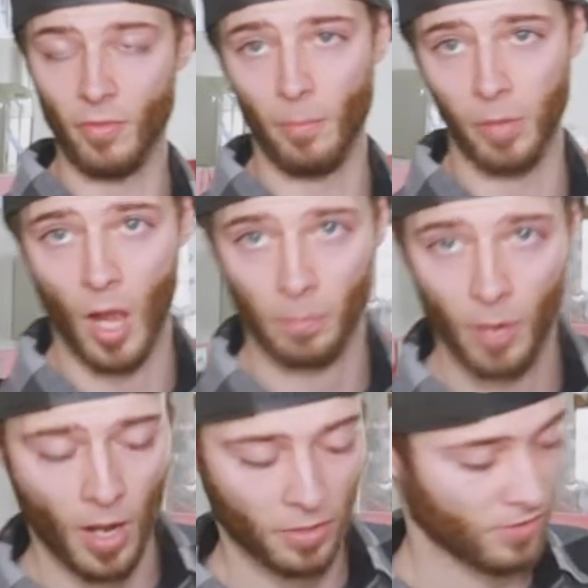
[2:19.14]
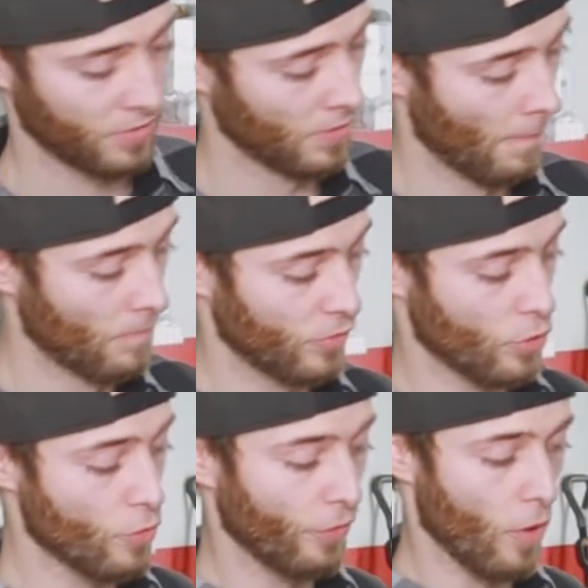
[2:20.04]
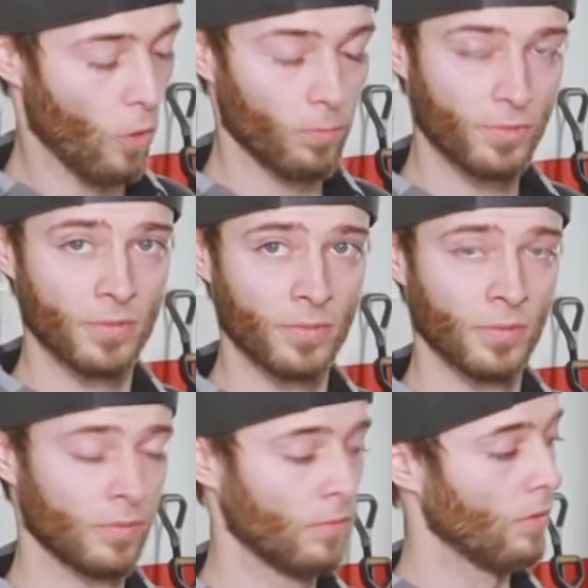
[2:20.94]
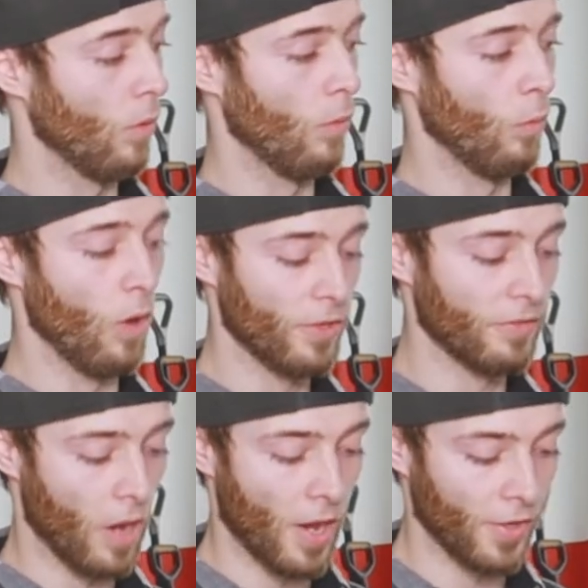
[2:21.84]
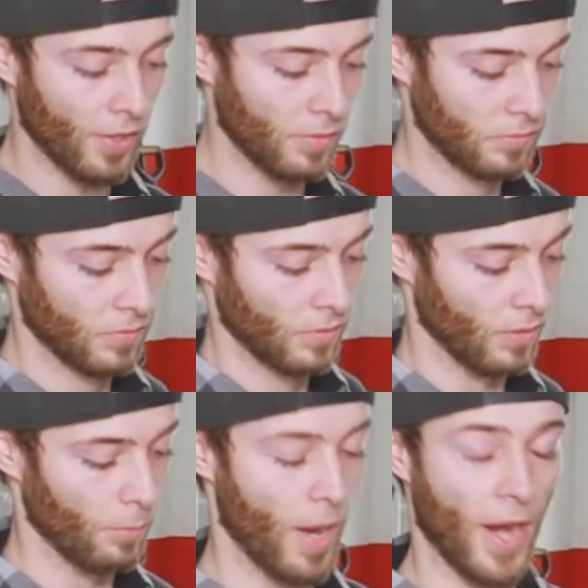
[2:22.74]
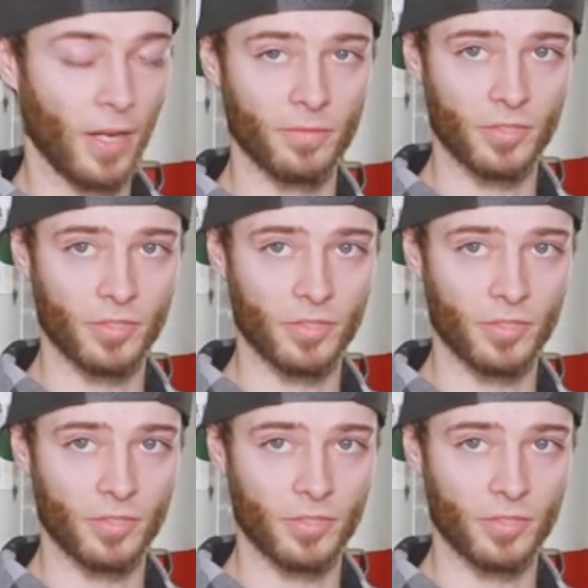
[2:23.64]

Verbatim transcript: the block box, two foams, one divider, packet of